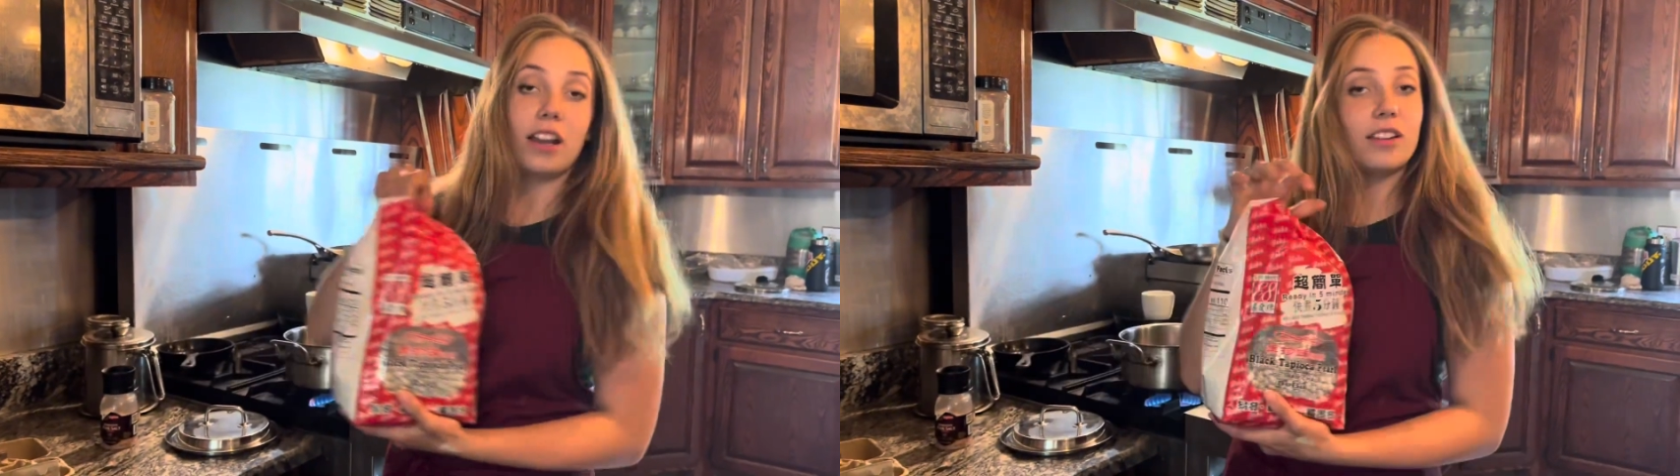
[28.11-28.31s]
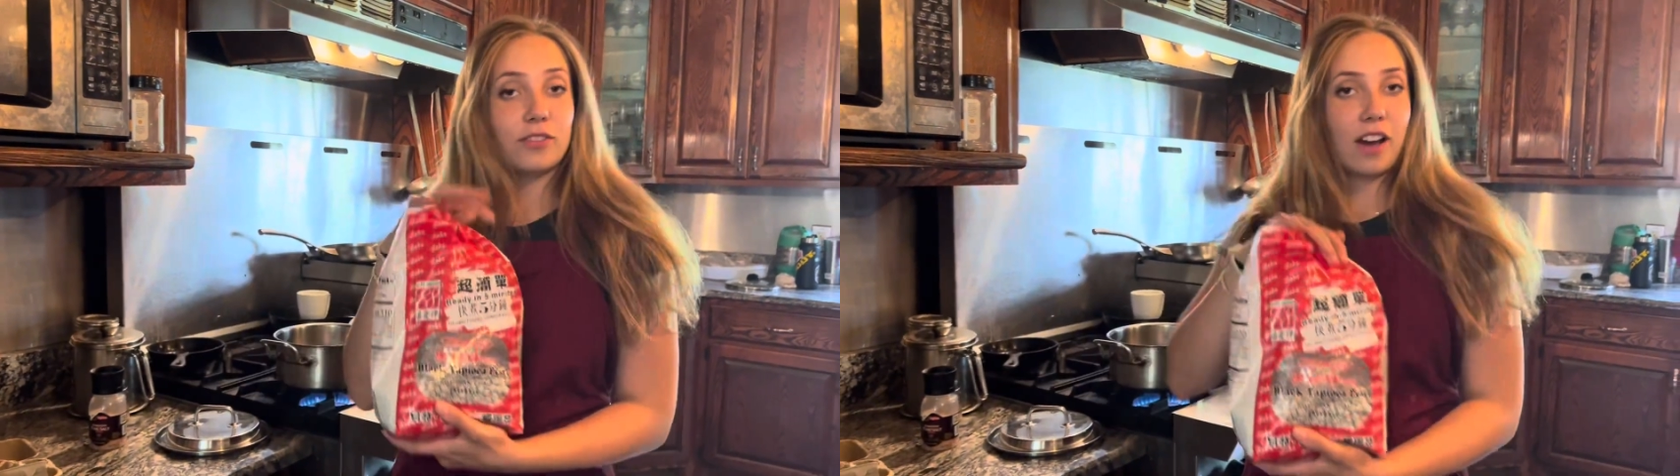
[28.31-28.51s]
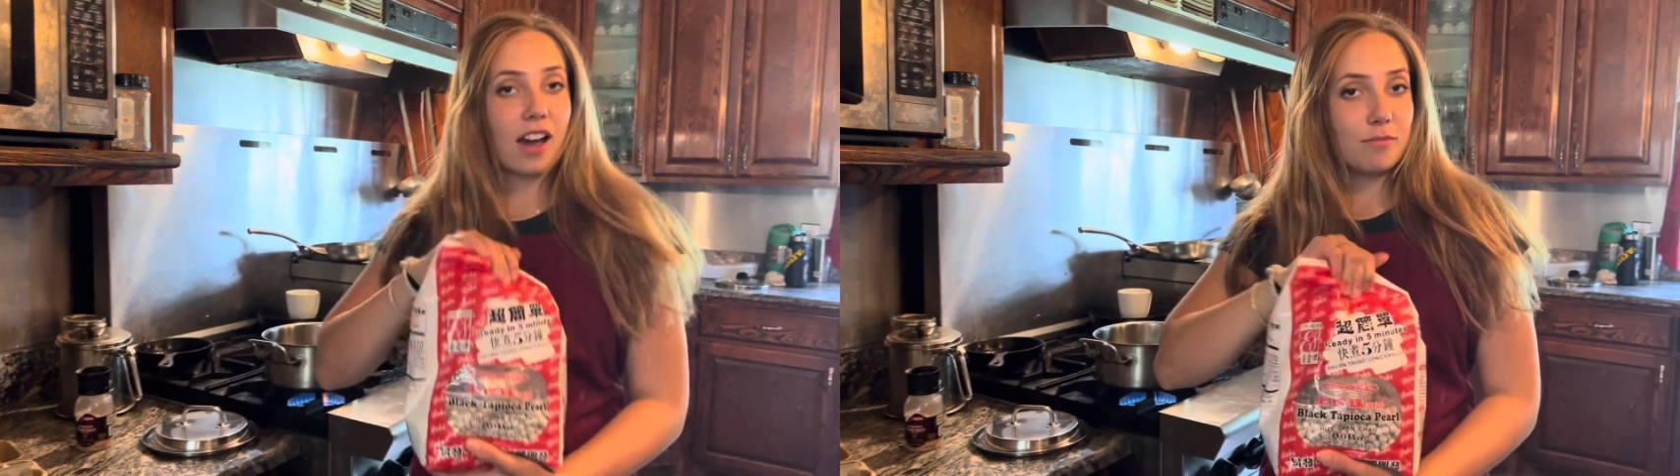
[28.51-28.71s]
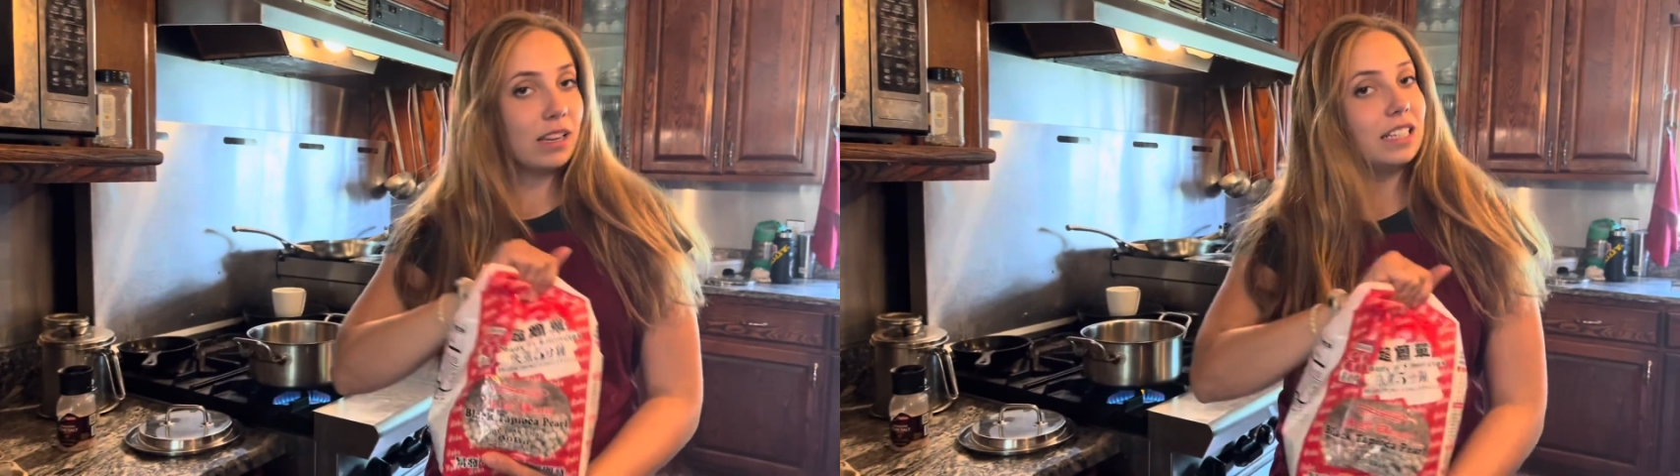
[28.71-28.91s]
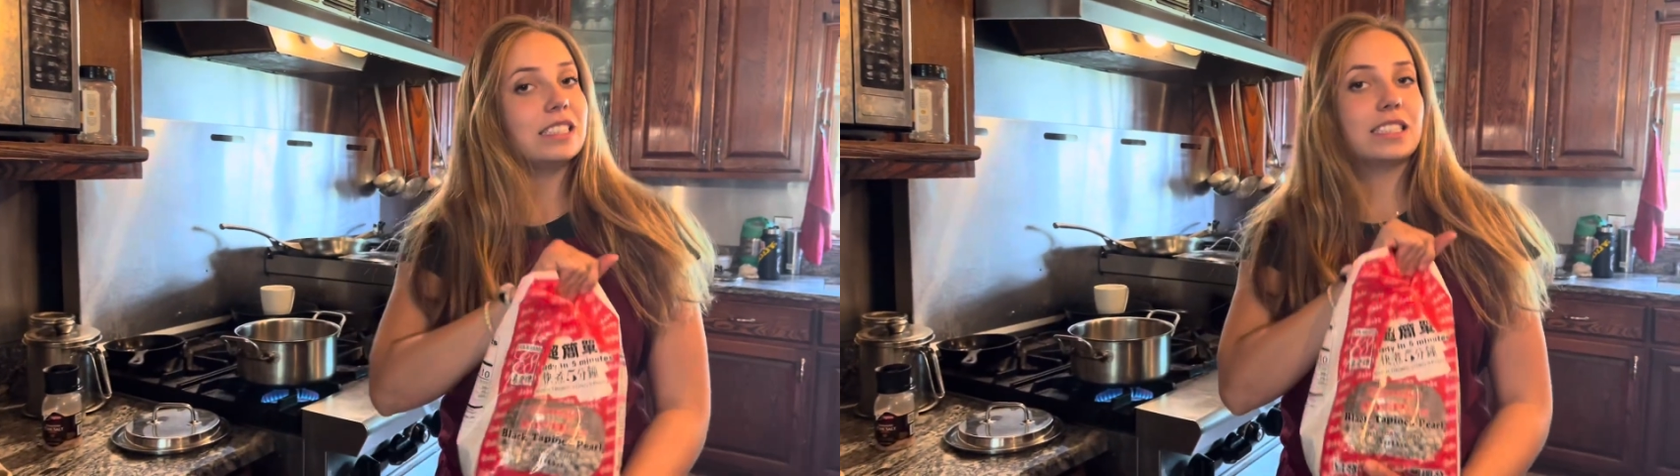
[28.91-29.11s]
in 5
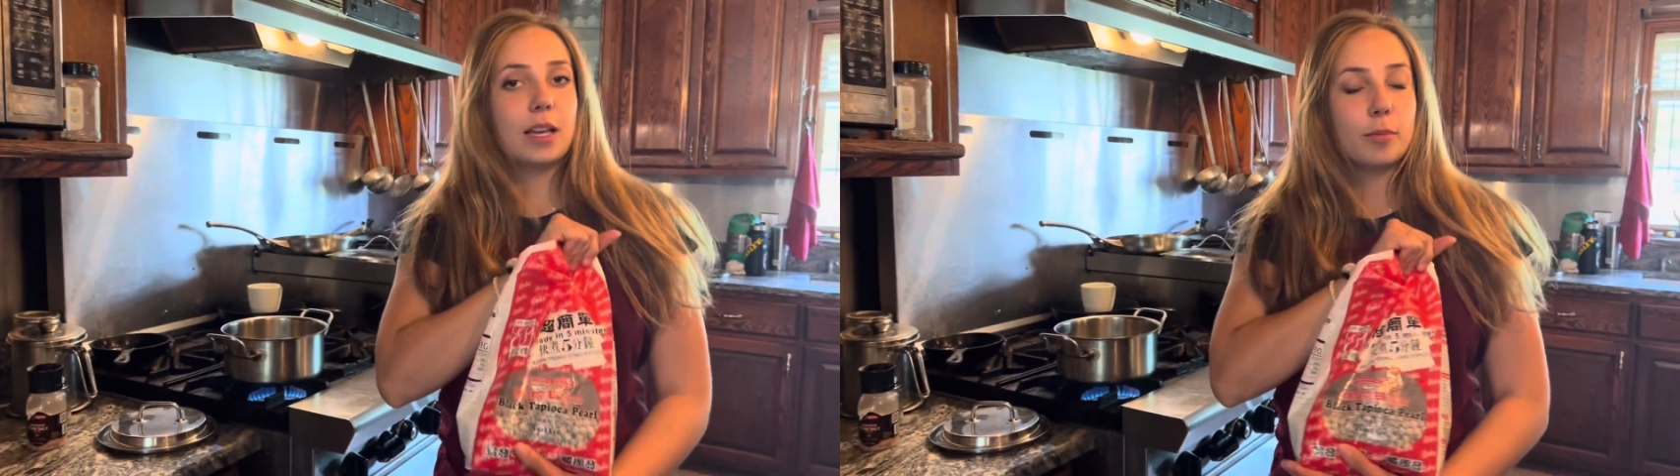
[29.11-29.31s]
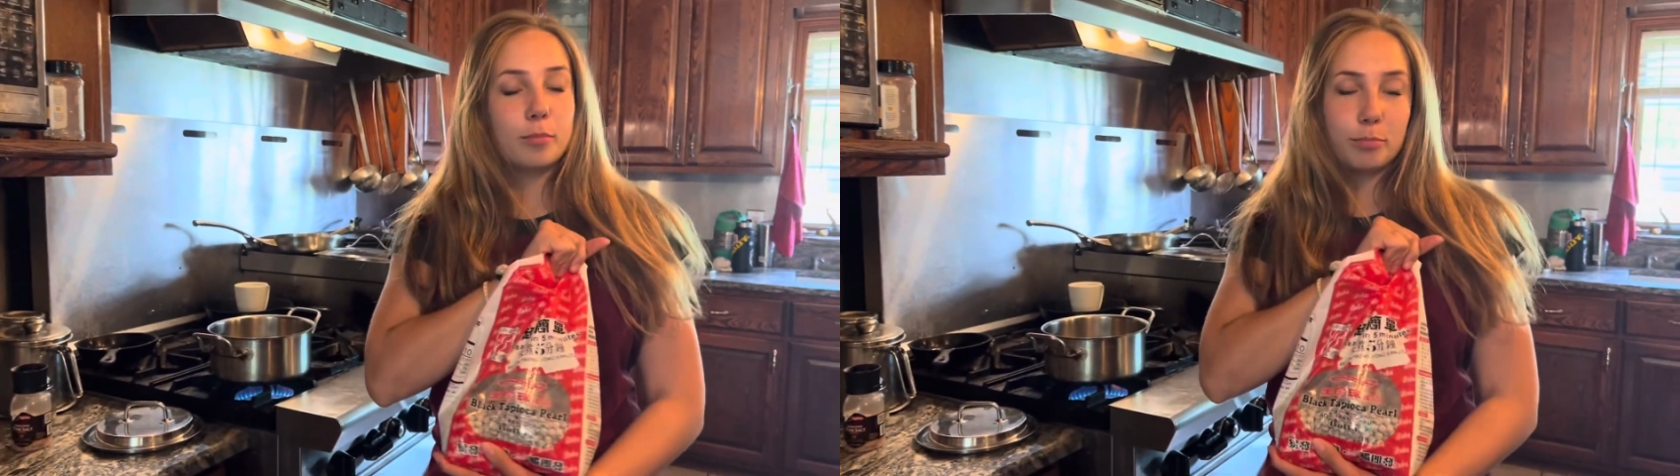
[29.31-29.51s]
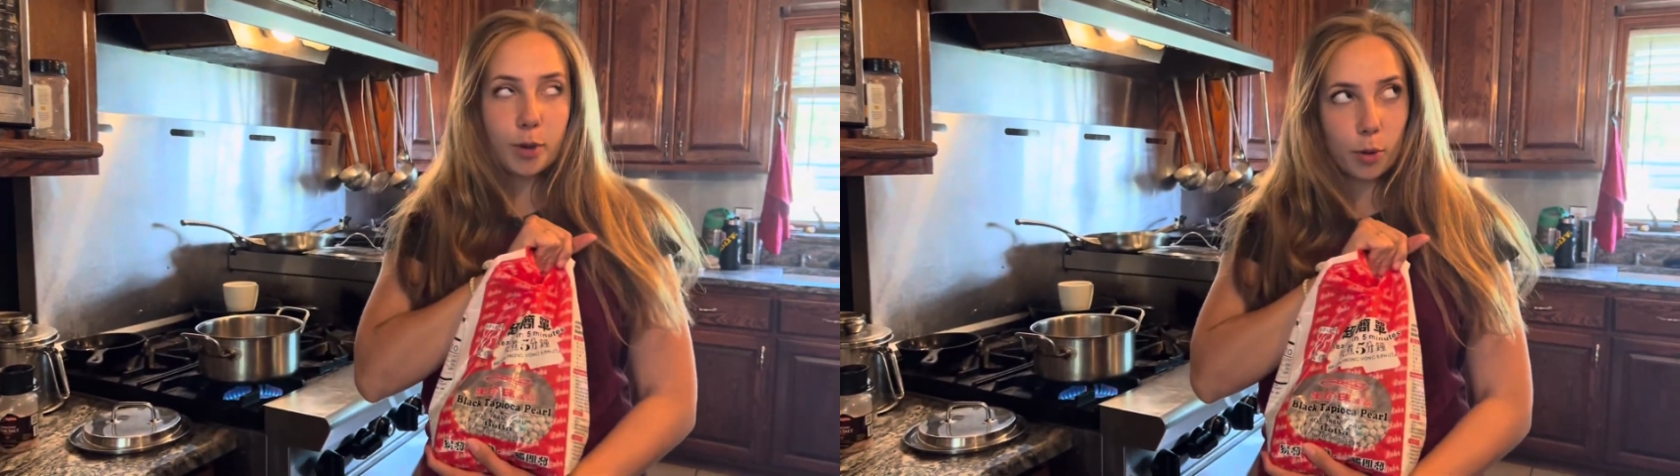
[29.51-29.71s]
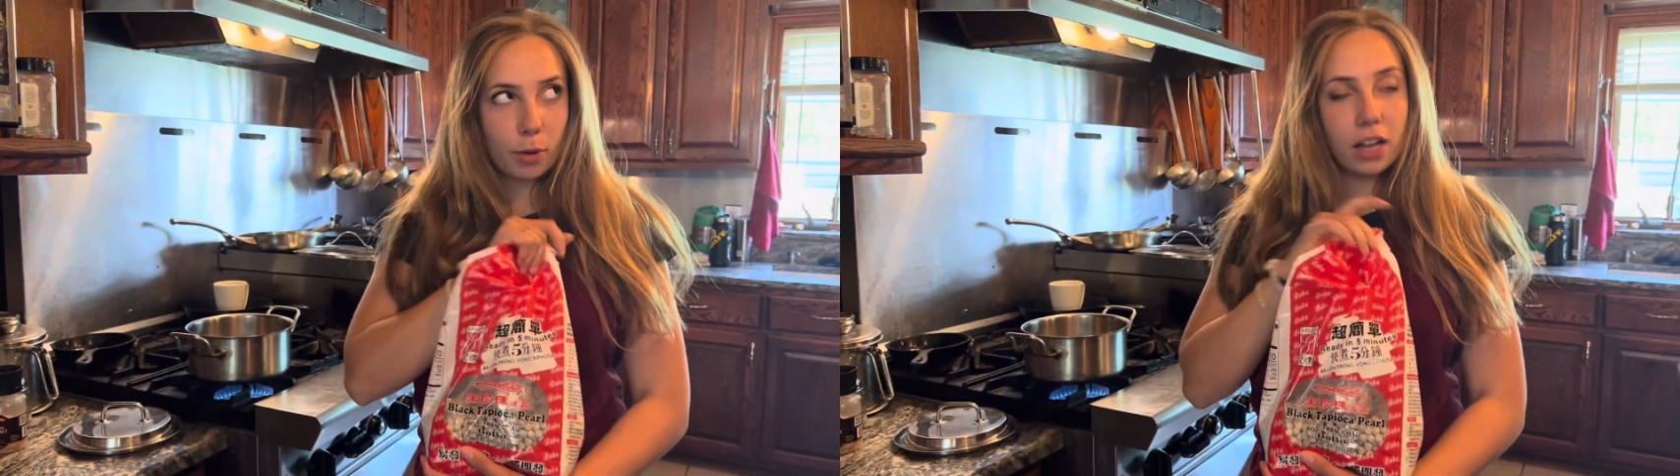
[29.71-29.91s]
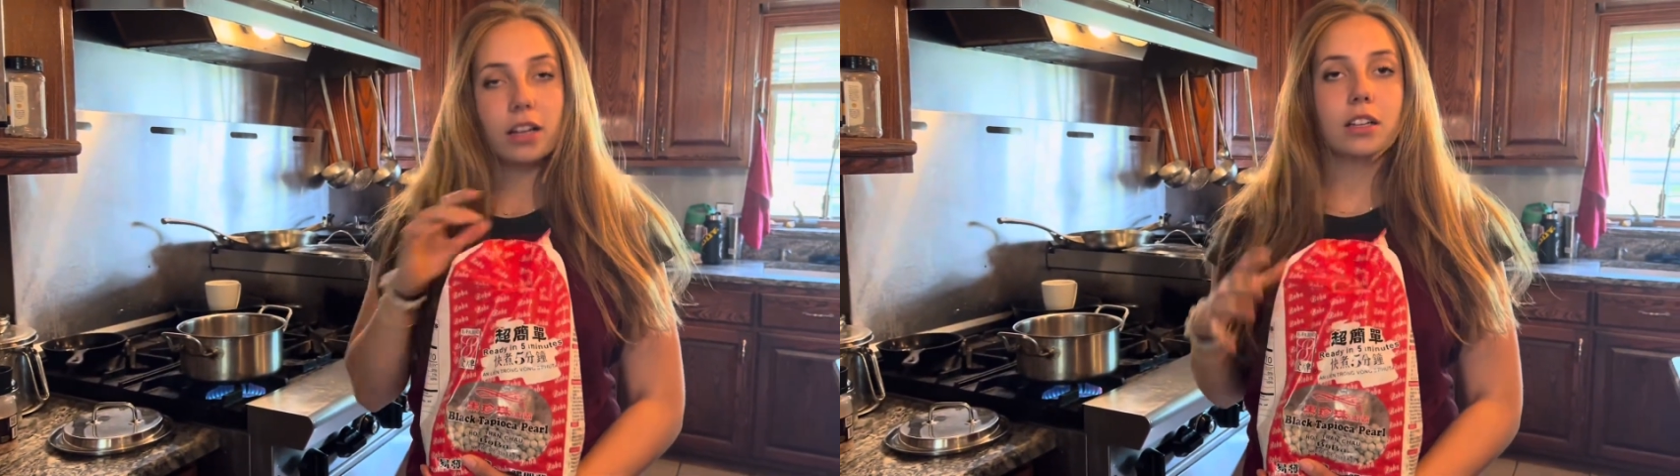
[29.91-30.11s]
minutes boba.